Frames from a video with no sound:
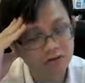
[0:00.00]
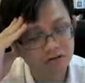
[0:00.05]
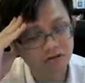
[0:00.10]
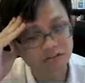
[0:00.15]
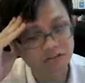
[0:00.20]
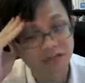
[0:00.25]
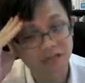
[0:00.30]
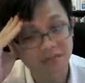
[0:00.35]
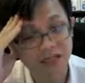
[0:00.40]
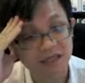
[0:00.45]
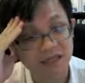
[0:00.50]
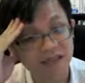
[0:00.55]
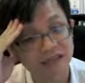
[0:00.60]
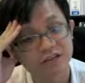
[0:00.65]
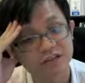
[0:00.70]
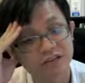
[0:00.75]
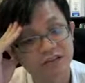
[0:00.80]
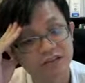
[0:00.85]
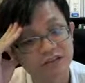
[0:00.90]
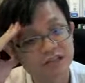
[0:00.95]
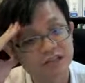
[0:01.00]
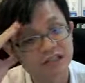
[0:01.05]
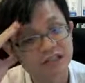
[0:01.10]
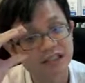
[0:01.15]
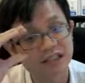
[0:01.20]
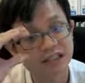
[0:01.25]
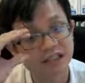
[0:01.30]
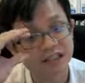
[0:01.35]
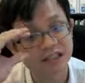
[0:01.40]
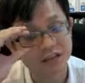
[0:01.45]
Sometimes that's why you see
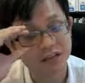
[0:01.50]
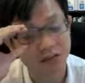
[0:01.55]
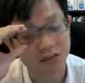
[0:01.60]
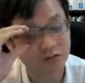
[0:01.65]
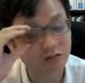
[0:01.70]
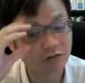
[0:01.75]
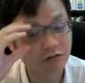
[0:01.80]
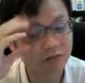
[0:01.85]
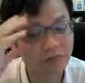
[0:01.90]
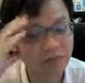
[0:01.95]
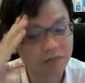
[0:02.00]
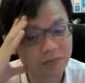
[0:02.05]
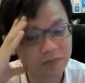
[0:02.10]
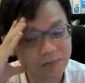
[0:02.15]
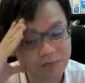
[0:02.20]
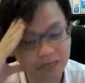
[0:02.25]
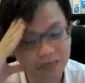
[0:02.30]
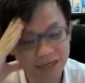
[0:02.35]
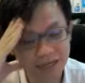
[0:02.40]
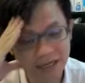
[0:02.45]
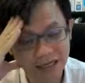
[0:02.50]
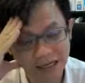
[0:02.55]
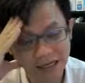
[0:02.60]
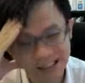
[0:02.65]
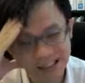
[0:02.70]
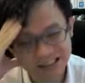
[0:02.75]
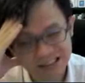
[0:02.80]
the old people they